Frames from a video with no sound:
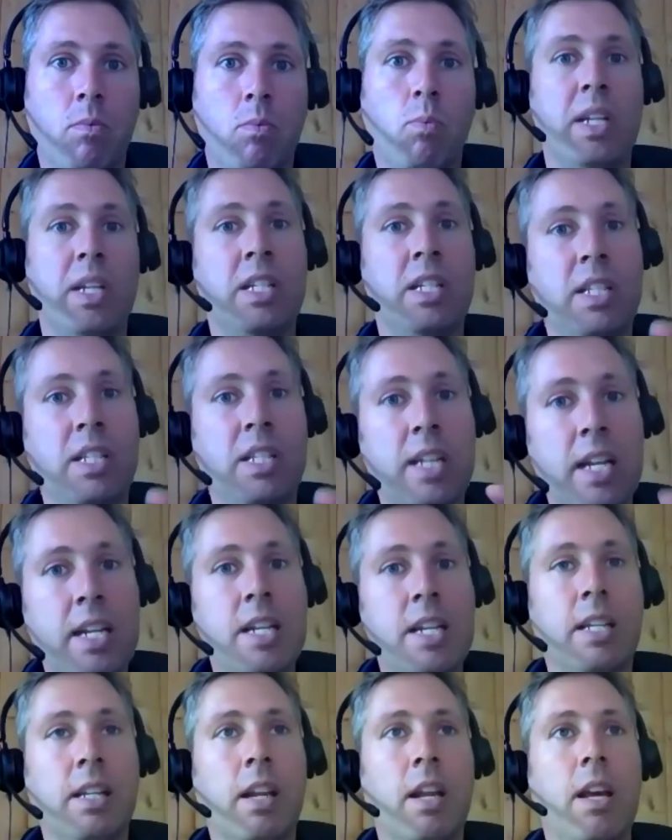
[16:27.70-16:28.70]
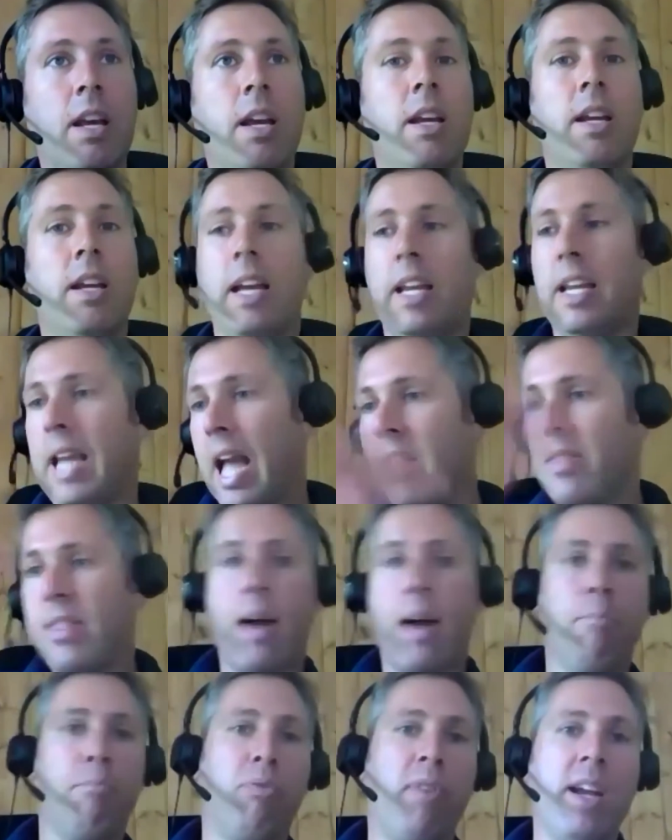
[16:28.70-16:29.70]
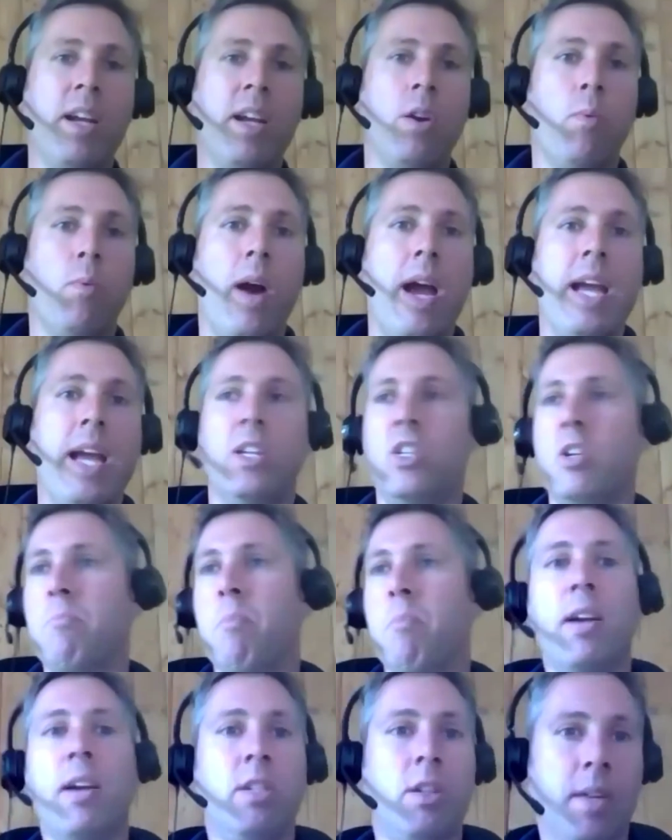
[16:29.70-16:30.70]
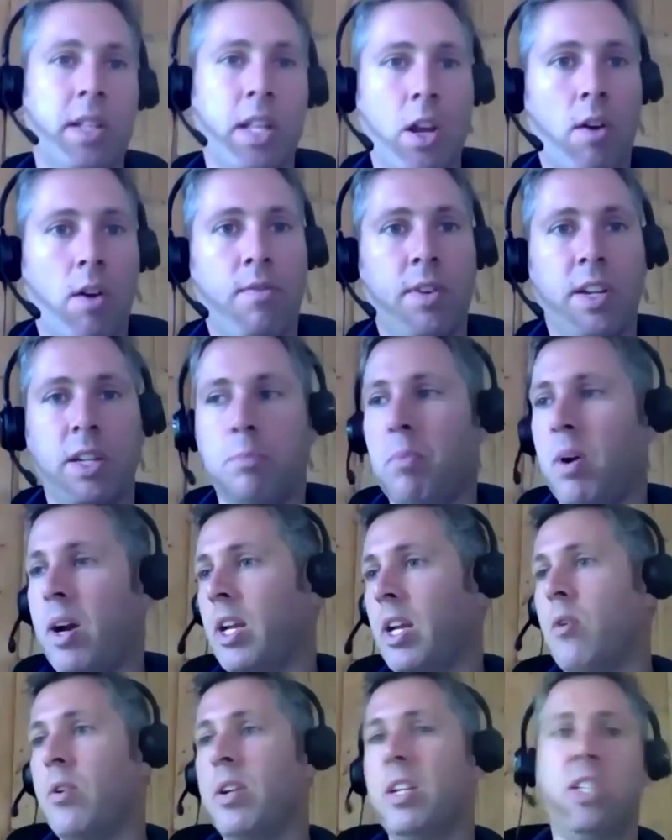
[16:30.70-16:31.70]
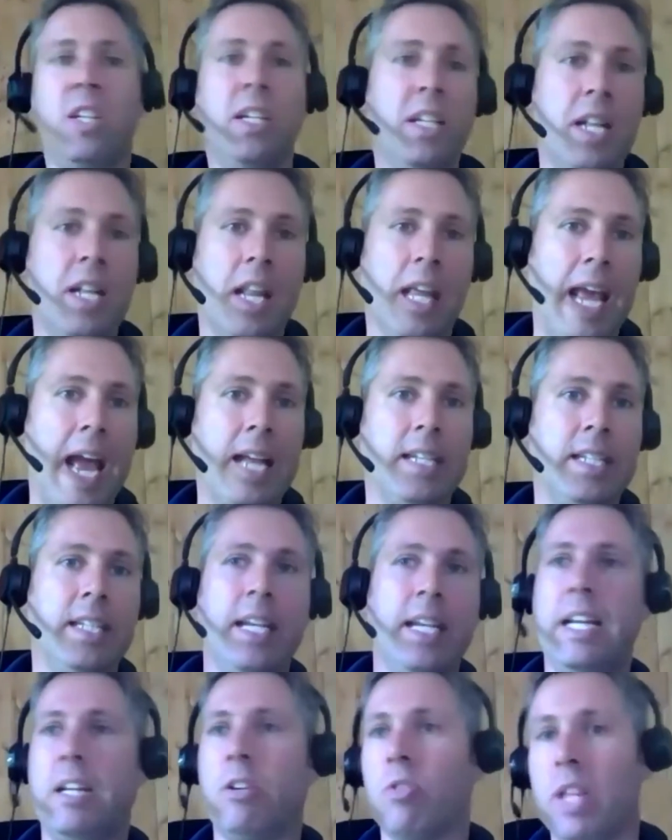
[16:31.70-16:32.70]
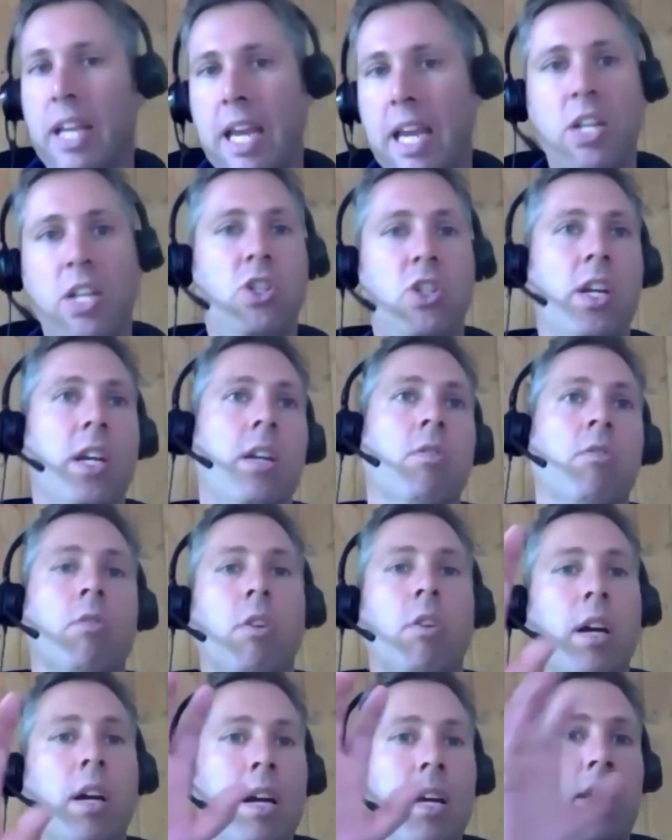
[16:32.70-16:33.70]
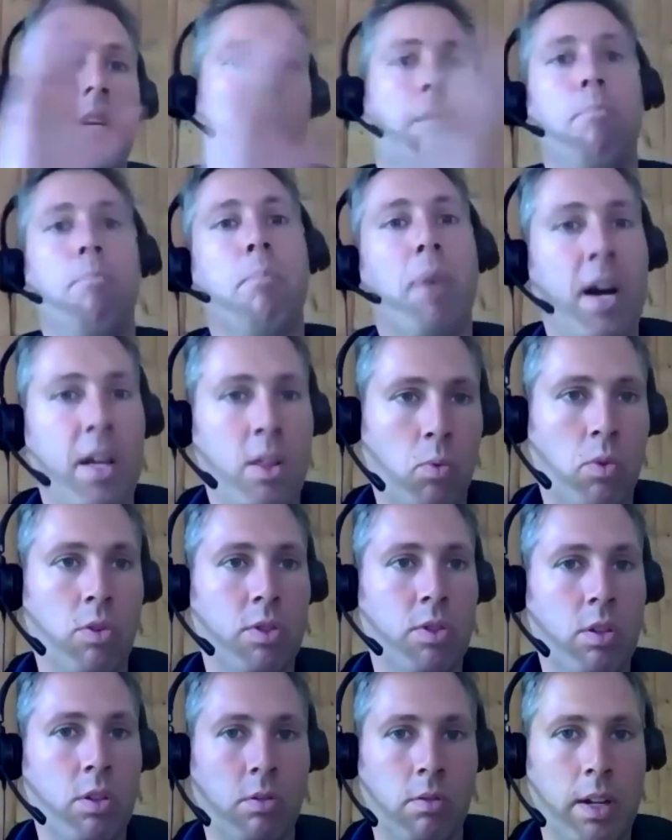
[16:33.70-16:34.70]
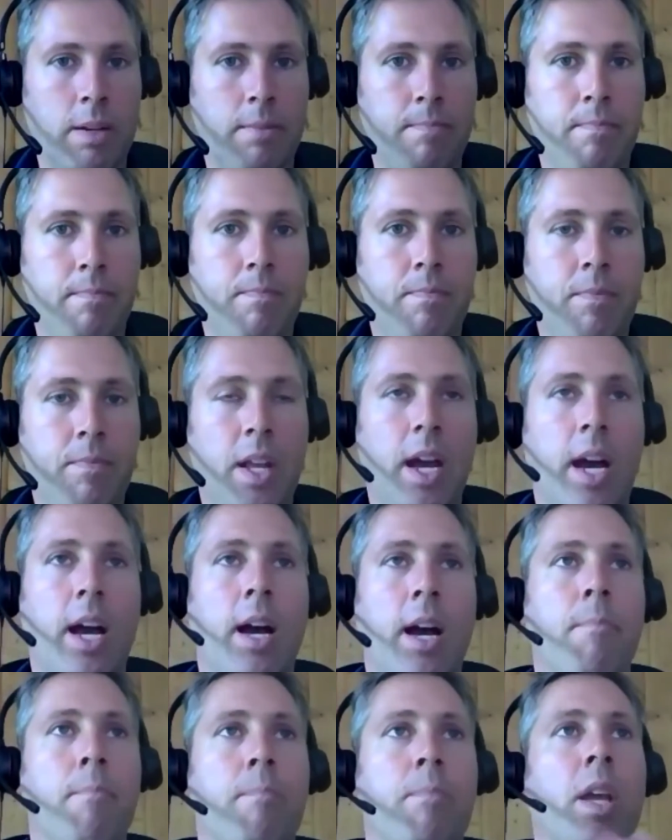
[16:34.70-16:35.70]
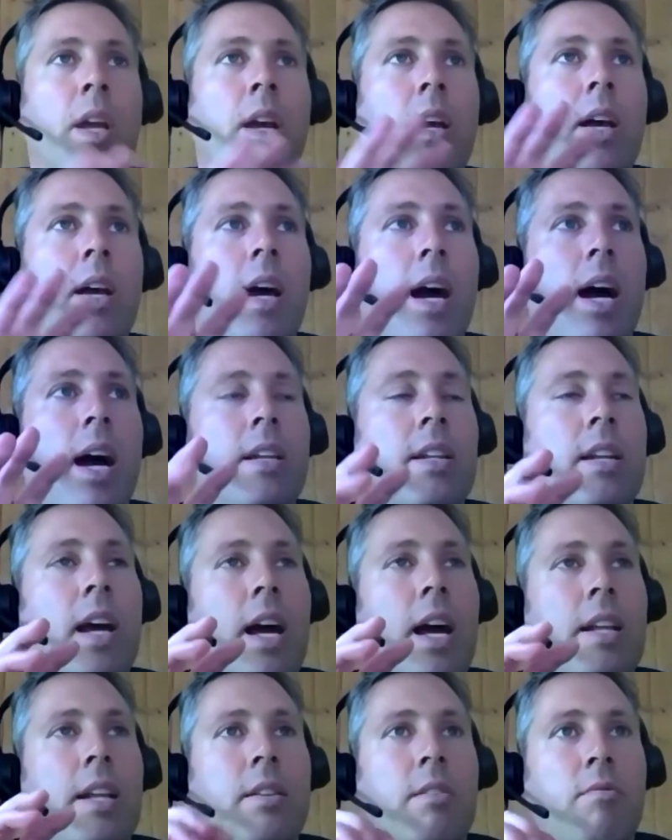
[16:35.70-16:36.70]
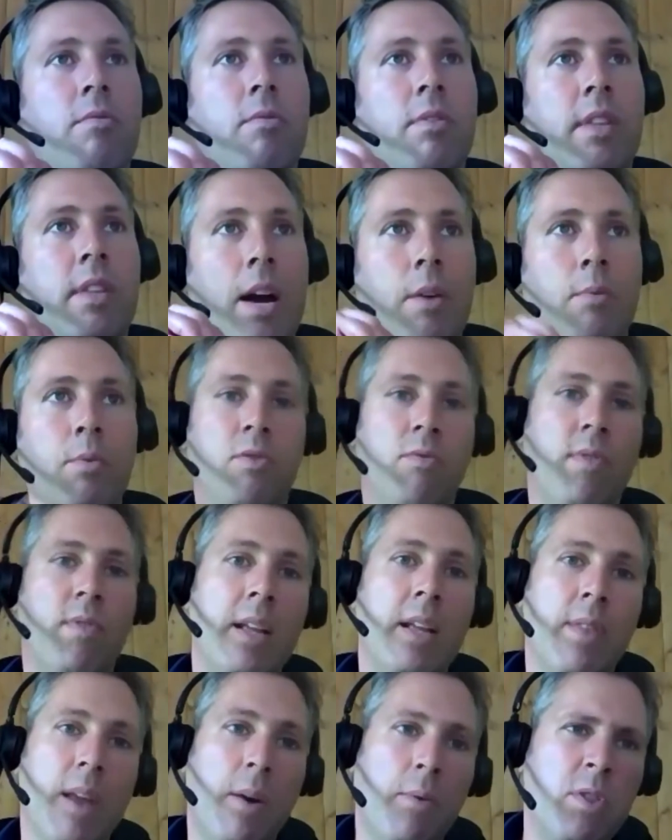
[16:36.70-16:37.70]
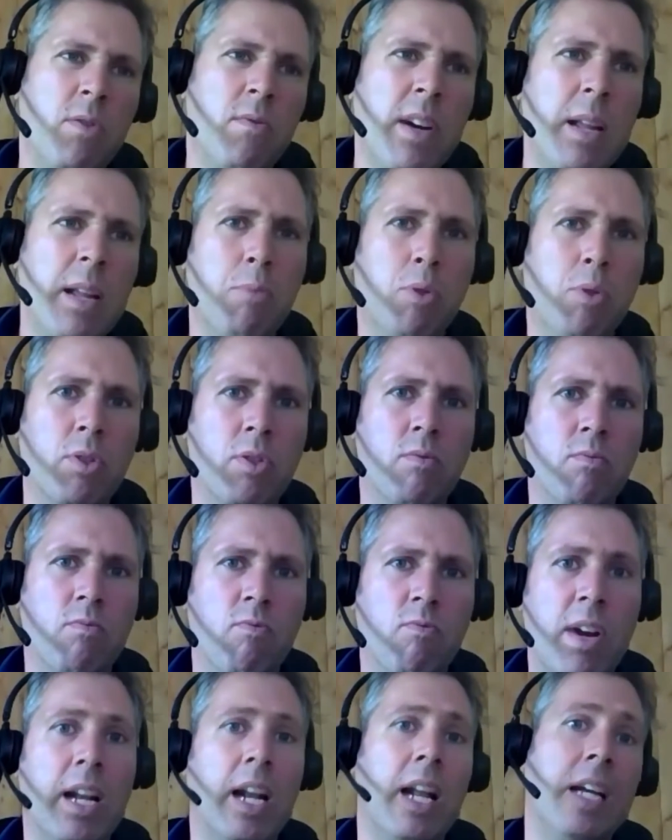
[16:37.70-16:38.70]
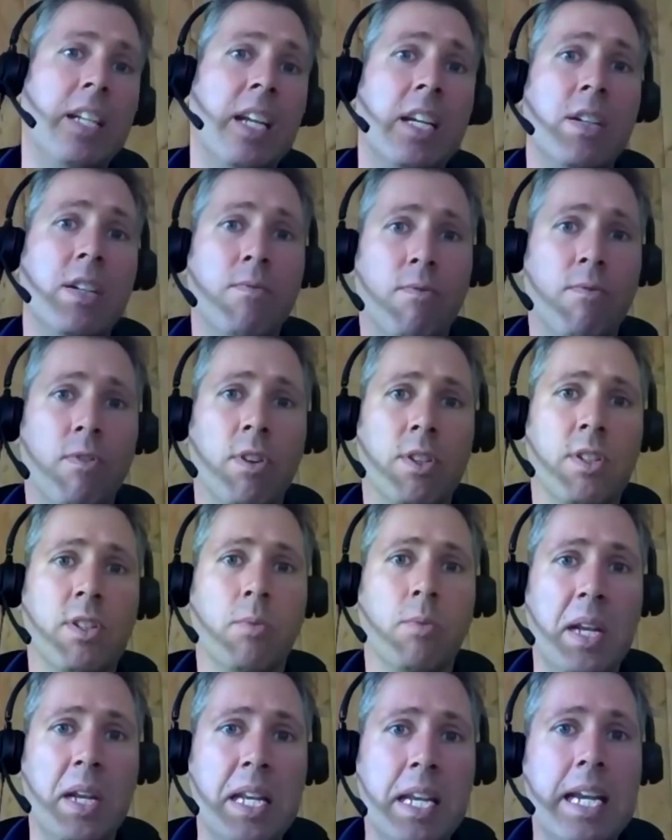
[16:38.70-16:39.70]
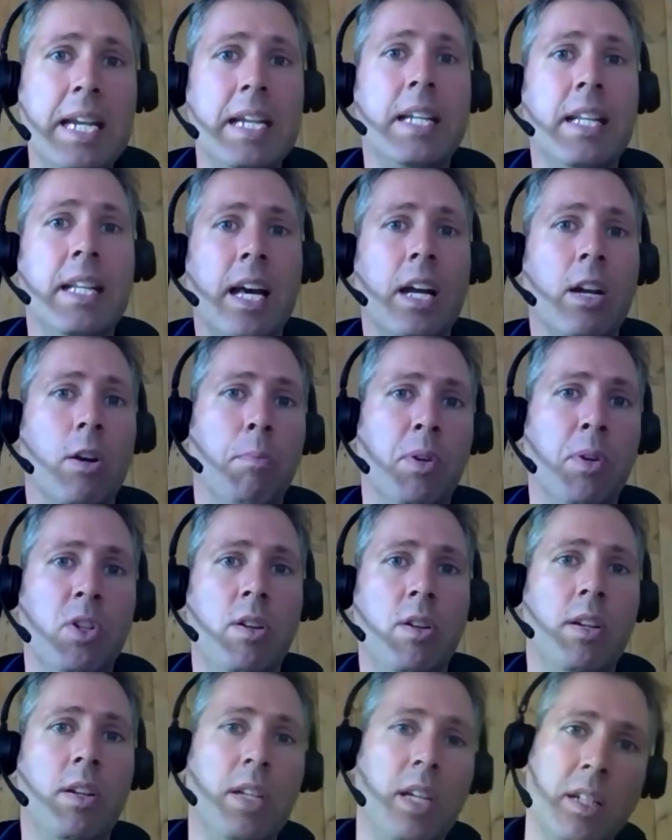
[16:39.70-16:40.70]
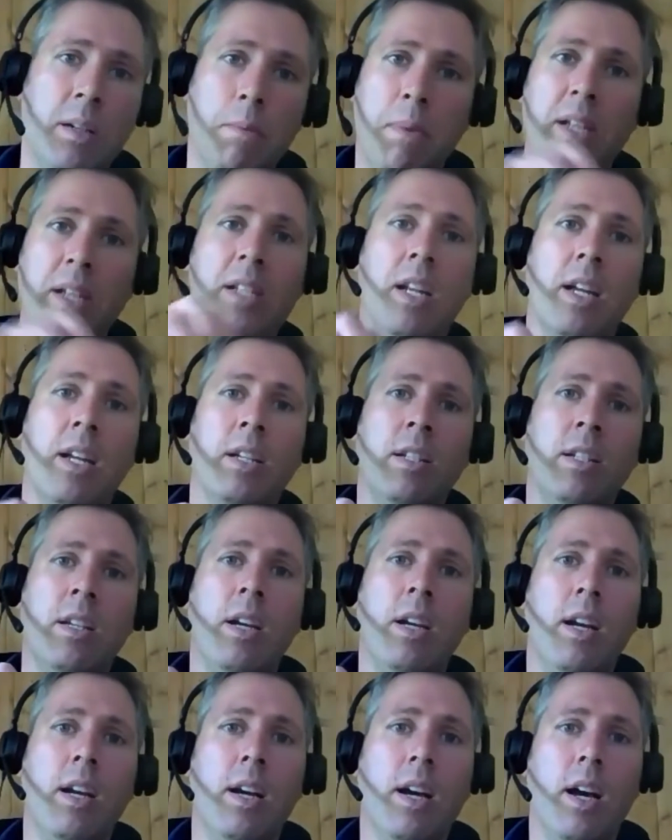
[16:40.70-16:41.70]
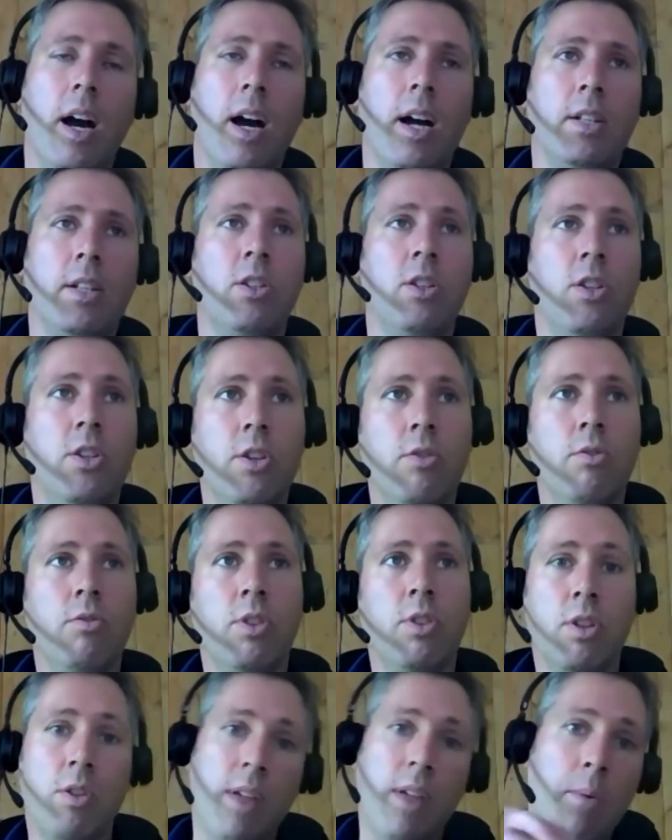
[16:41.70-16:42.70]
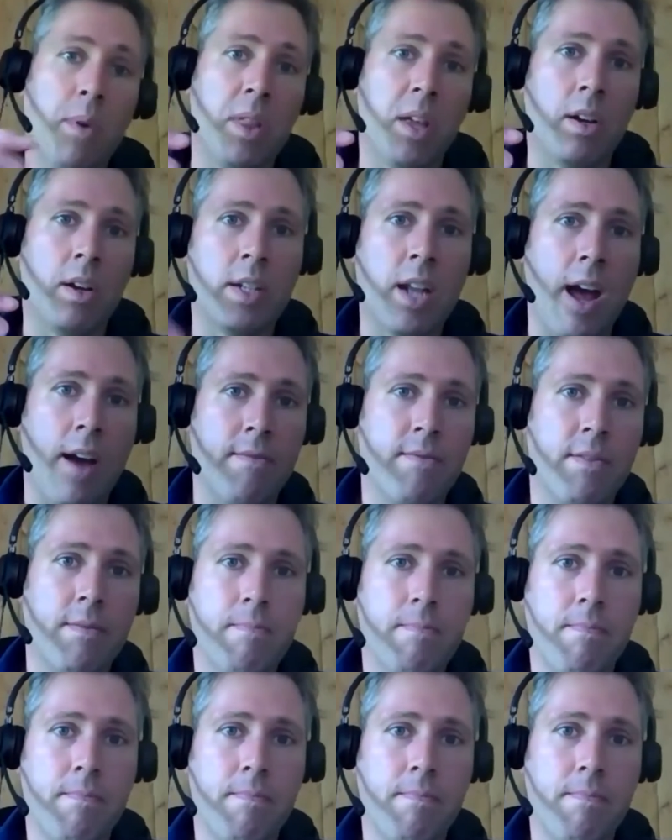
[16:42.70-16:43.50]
We didn't get that breakaway as you might do in the office by going and sitting in the canteen or the kitchen or by the water cooler. And that was a really important realization for us, that we needed that opportunity as a business to do that with our staff.